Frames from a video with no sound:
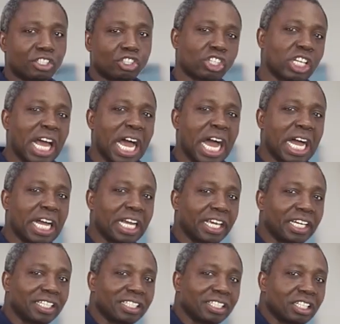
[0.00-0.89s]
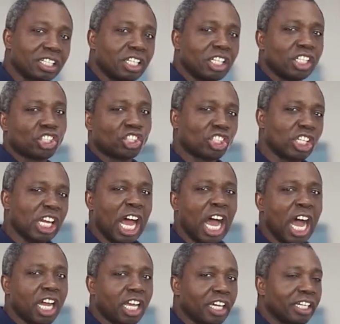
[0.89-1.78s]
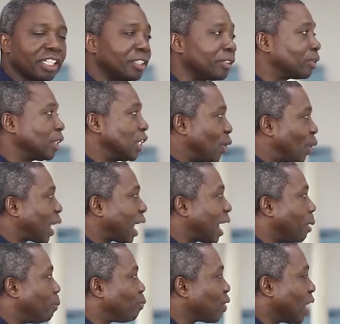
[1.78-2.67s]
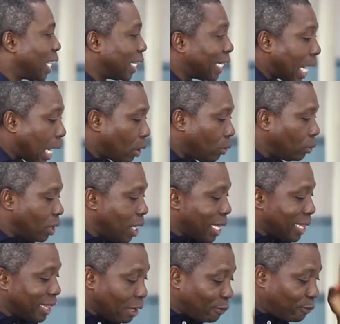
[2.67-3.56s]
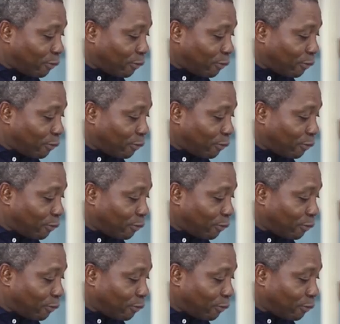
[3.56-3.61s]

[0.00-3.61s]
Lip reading: Schlagen, schlagen. Okay, now the